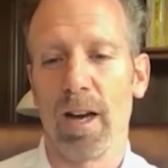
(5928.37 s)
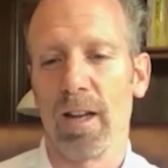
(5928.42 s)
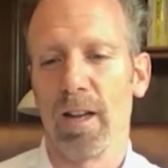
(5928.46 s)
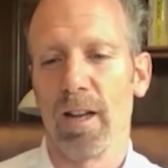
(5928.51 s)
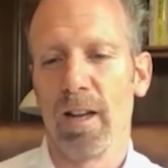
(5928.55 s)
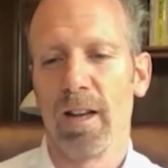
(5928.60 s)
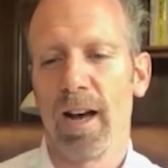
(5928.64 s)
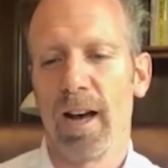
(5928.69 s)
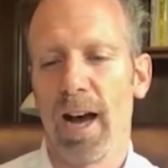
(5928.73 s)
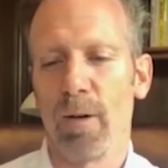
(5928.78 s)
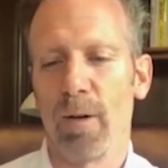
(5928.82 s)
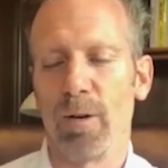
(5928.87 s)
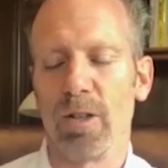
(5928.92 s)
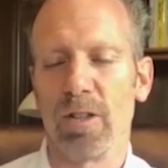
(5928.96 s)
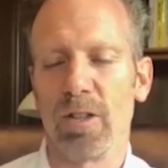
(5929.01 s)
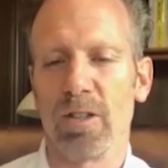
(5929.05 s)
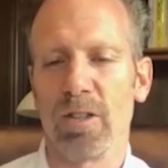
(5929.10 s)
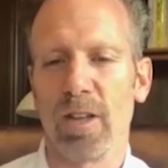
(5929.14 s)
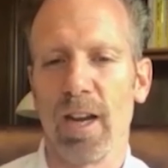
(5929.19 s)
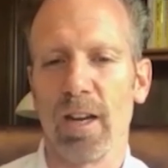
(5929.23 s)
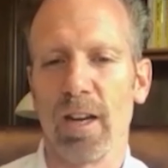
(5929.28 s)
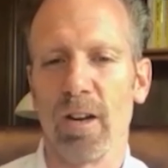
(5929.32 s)
I I would
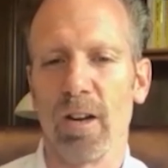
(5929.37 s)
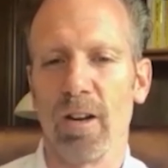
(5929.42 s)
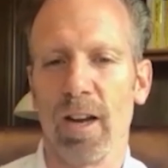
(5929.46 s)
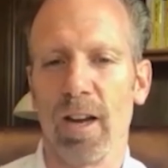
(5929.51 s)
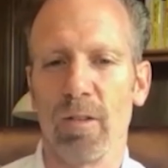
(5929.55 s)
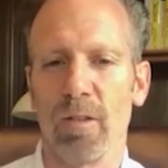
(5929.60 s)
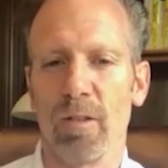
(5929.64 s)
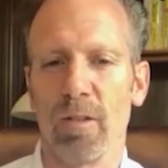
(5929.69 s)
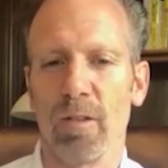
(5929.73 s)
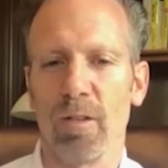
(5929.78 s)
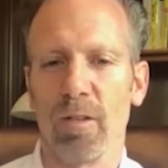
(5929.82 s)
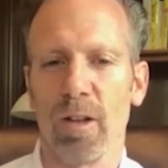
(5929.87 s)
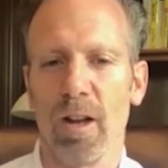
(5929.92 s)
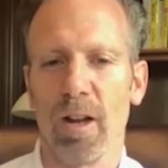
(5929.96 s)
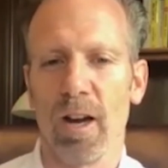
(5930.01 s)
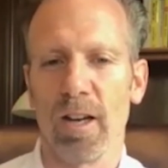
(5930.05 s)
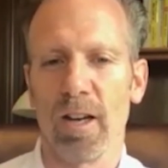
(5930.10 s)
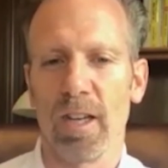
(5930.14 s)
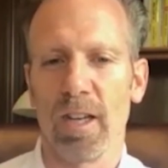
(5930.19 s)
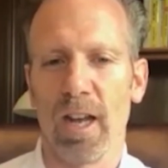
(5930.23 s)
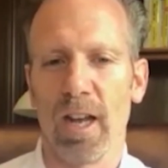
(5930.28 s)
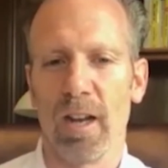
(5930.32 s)
just say, you know, hey,
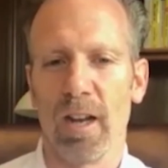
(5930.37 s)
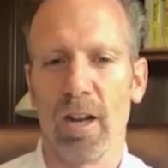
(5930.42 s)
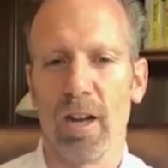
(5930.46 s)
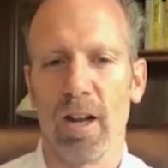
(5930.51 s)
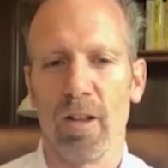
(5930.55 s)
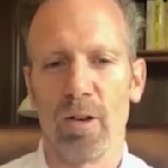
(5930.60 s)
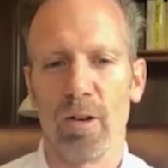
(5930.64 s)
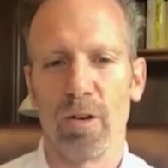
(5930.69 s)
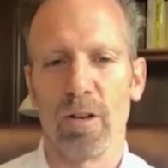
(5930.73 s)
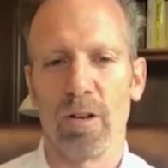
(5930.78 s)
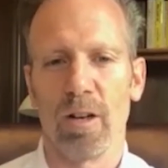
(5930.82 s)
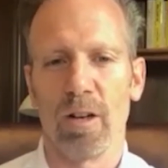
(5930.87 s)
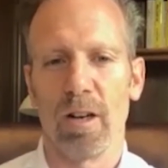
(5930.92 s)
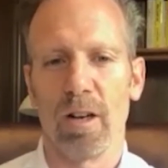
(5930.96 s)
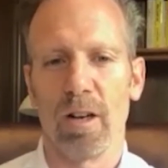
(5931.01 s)
uh, again, another